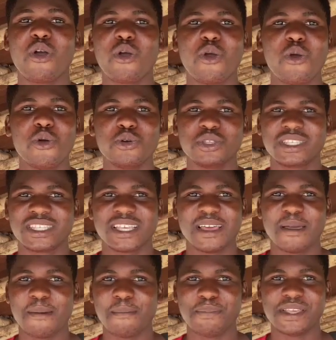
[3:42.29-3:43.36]
goat
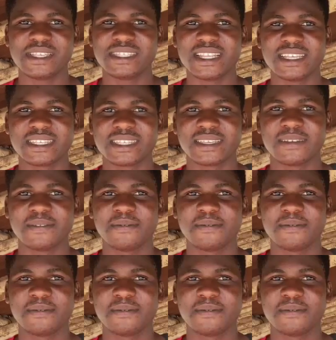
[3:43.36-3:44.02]
business.